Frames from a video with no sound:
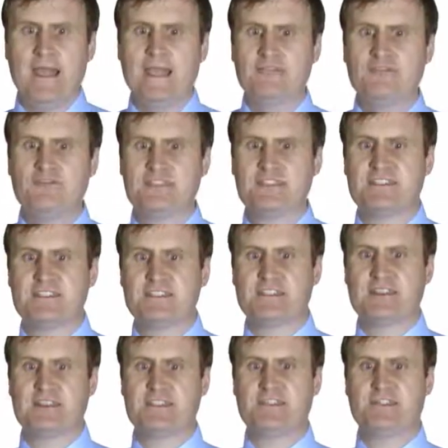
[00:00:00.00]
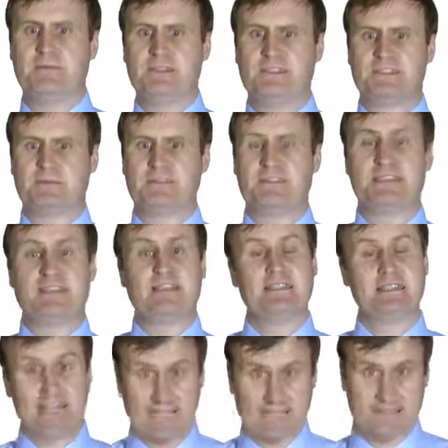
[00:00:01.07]
Injuries that occur to muscles,
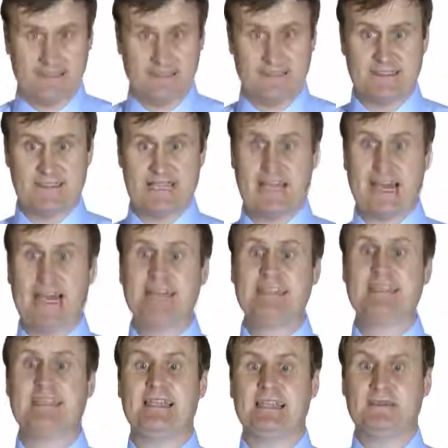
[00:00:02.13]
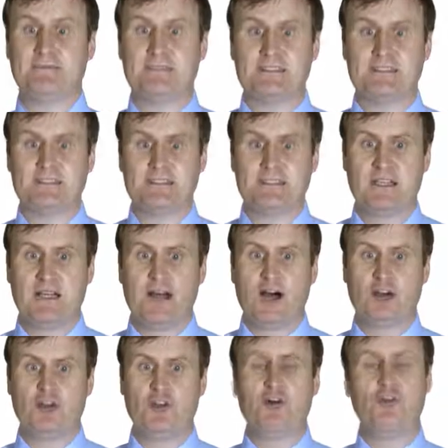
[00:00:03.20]
tendons and ligaments
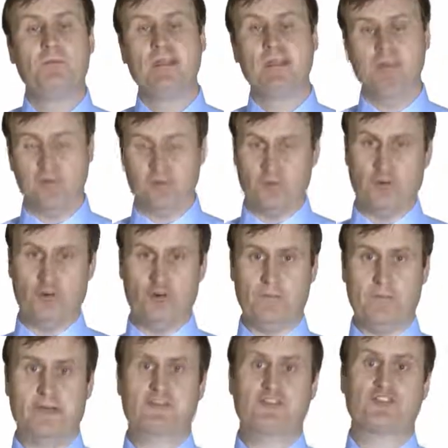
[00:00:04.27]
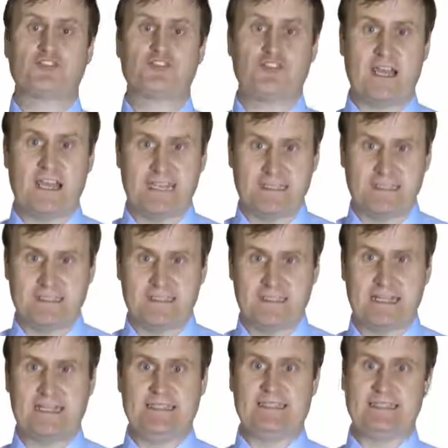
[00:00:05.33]
are normally in the form of
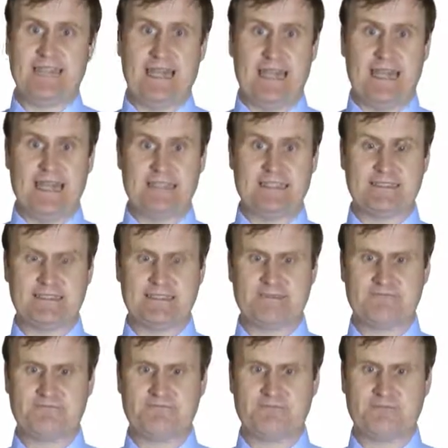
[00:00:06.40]
strains and tears.